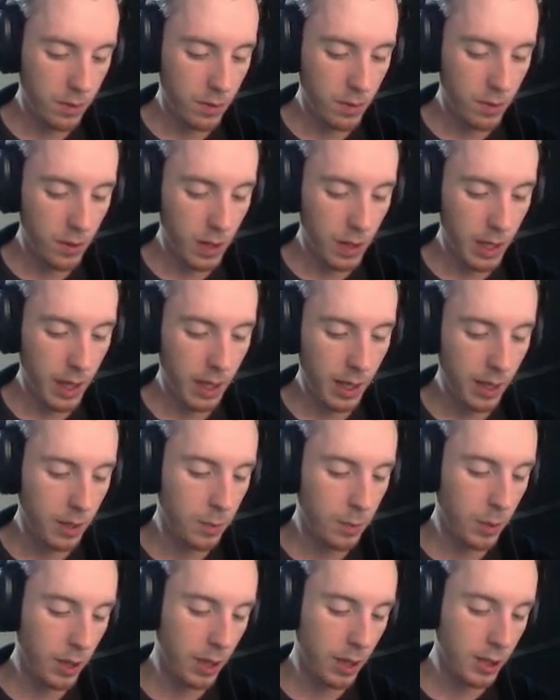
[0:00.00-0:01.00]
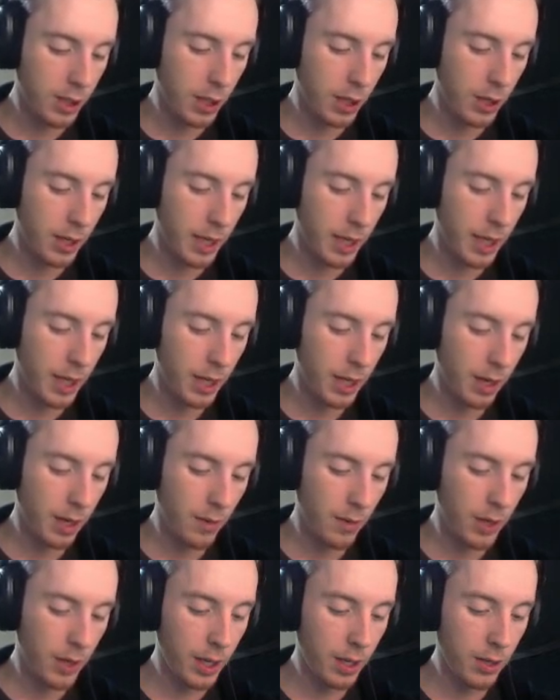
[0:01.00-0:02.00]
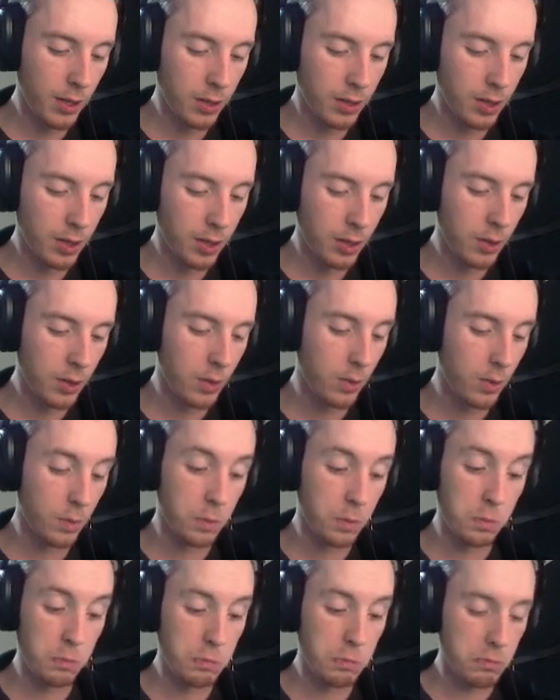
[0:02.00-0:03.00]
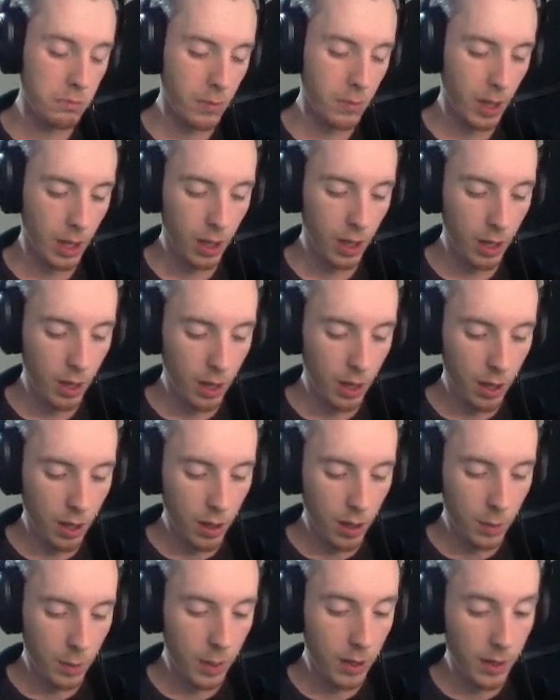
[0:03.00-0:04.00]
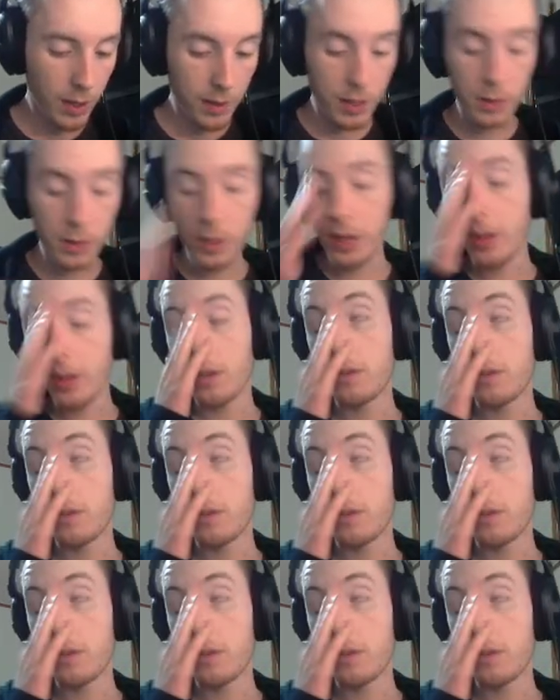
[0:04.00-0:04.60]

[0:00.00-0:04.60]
And we're not sharing anything over here, so we don't have to do anything.